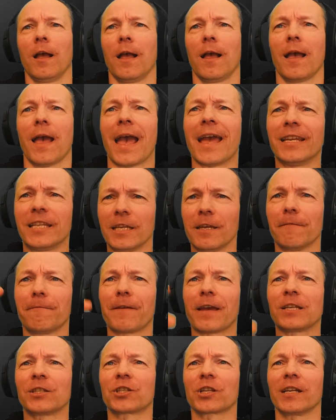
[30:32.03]
And he
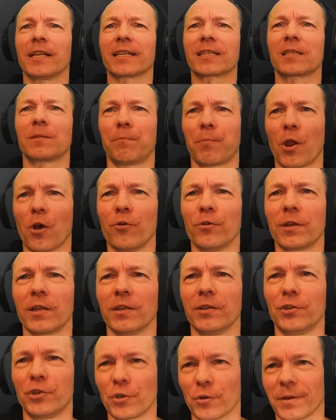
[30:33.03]
eventually
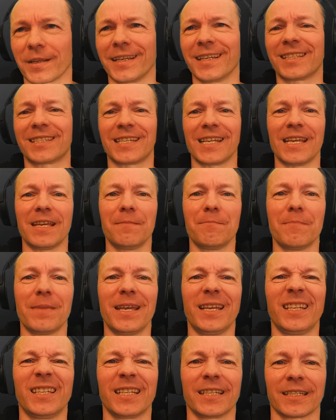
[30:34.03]
exploded during a team
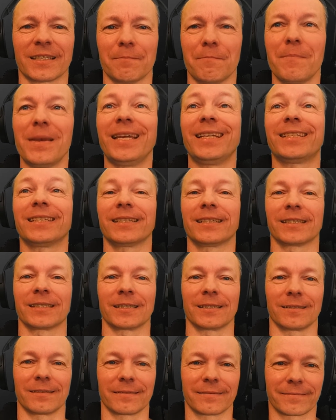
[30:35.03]

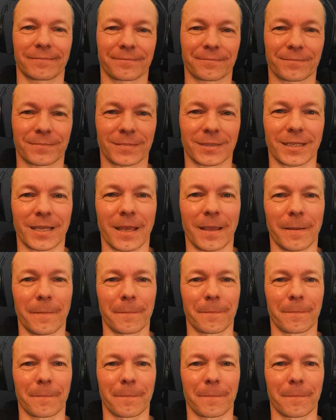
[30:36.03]
meeting. Okay?